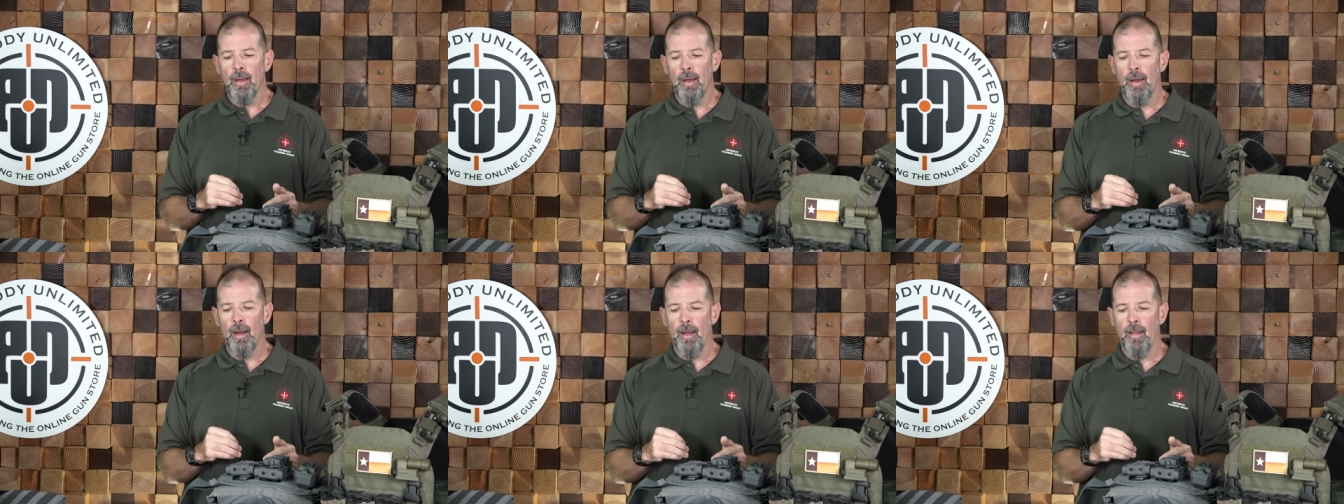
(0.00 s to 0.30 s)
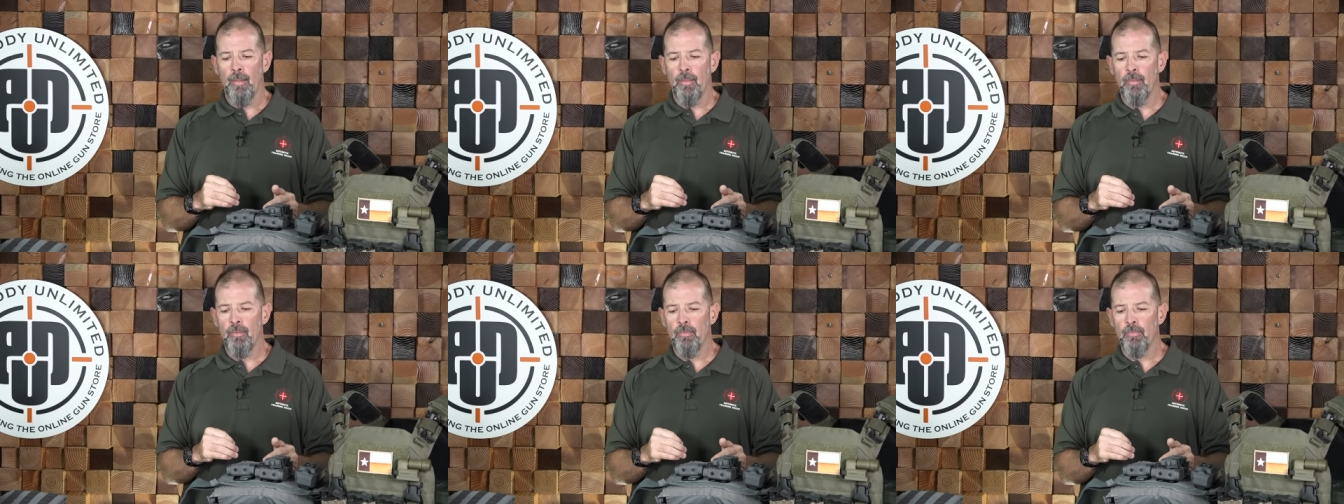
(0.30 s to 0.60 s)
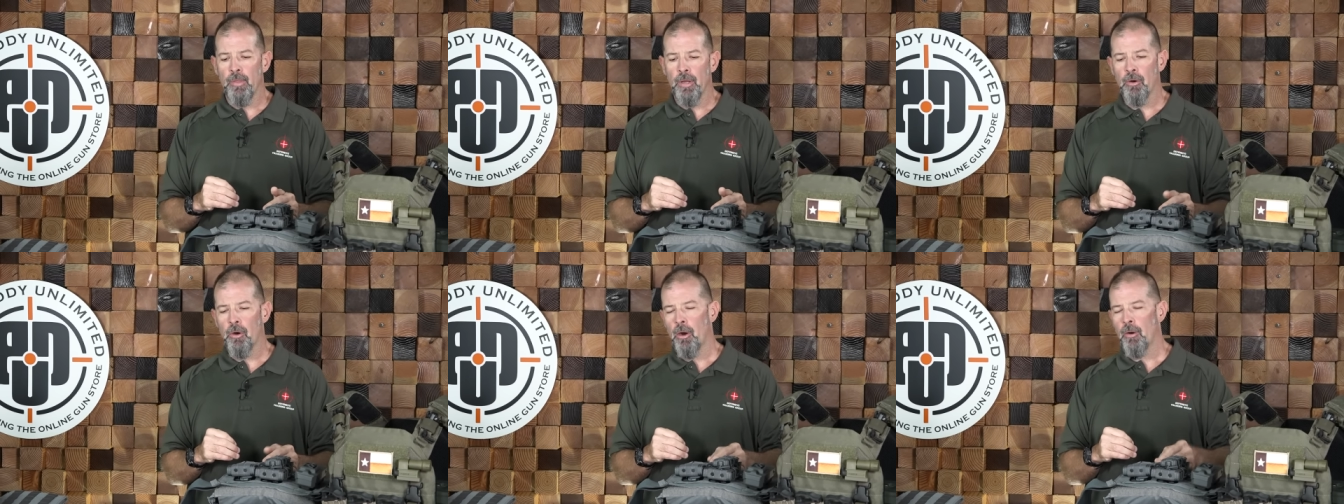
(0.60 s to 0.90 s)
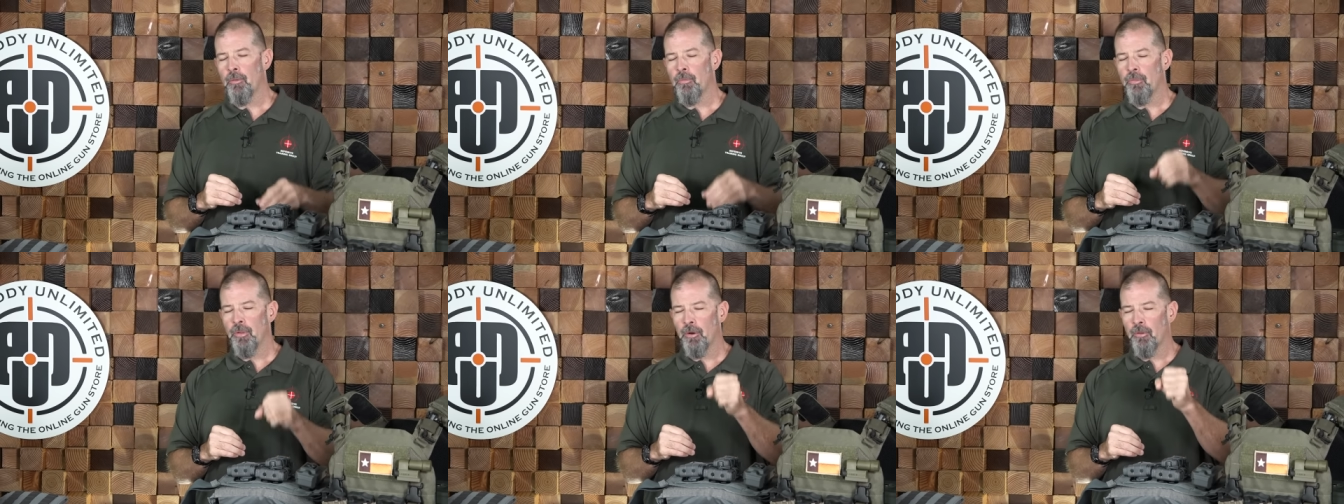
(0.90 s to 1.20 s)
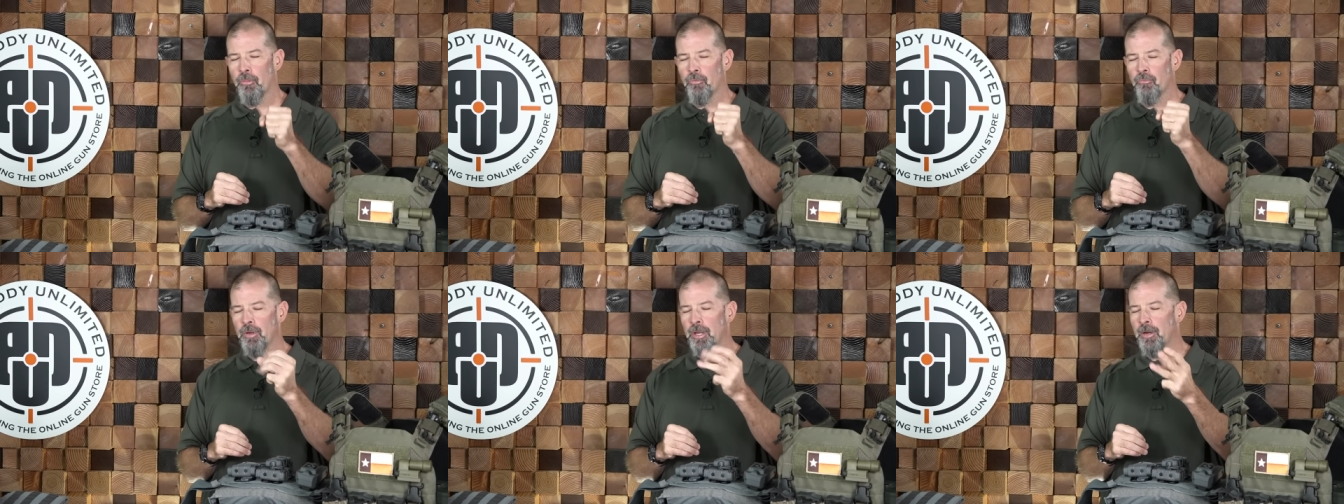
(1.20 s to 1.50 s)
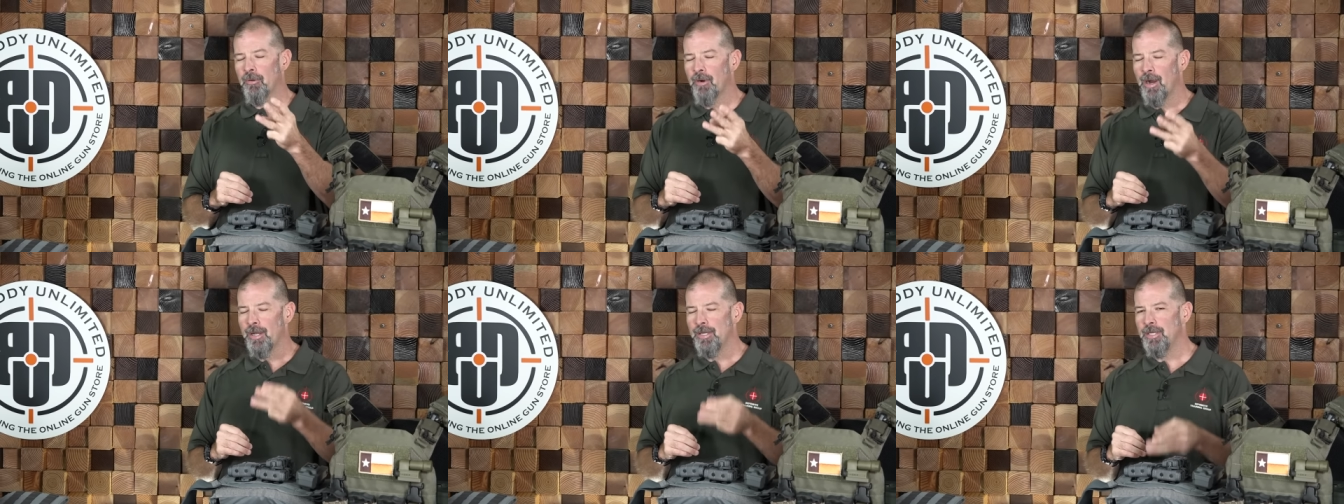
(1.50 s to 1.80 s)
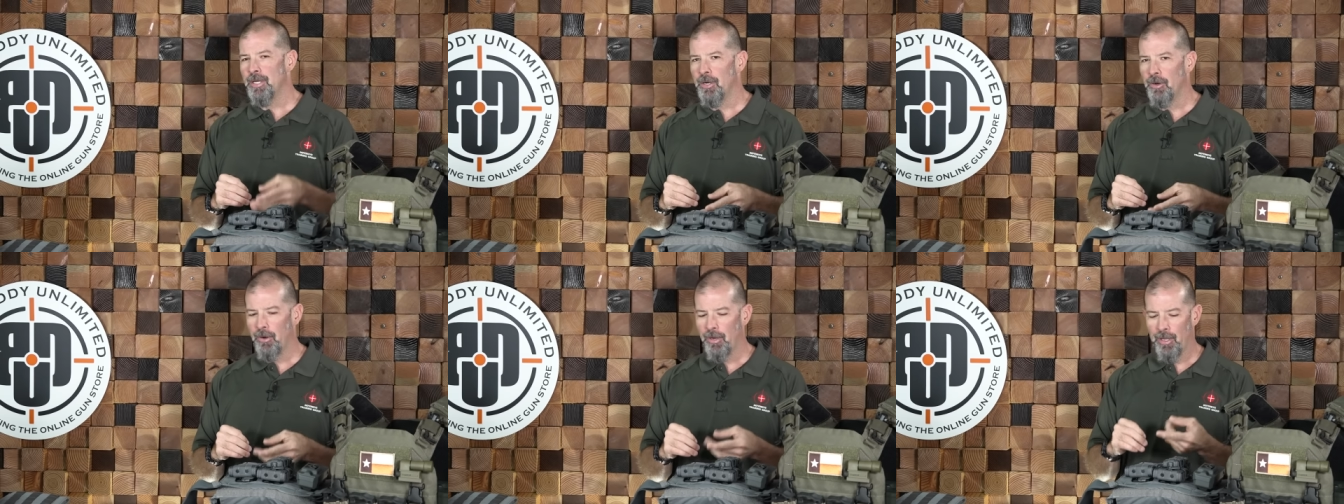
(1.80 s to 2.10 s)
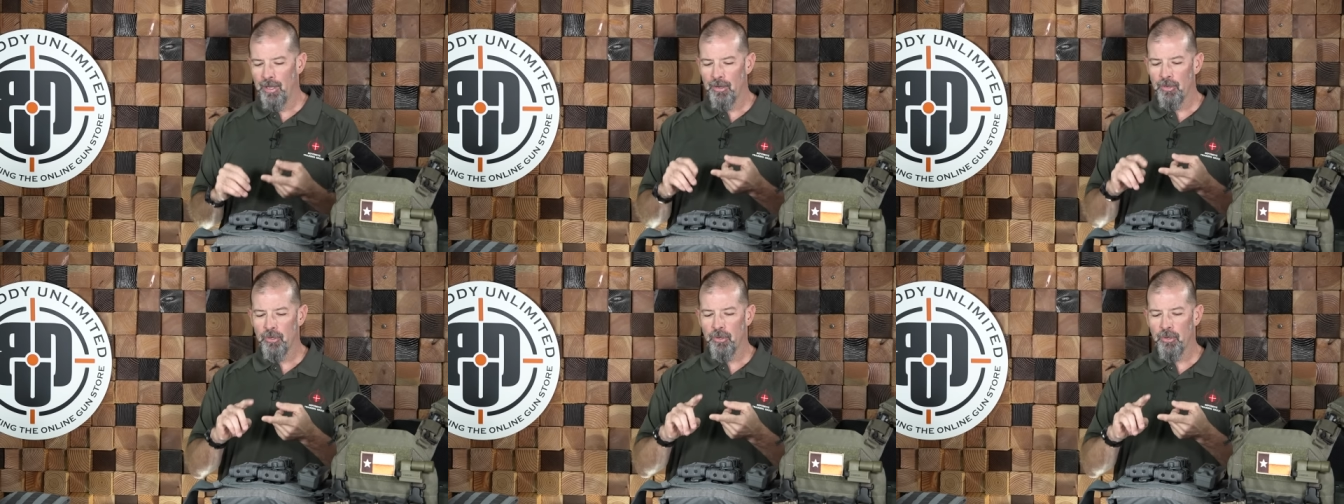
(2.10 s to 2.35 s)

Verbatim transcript: uh, there, are, there are three criteria.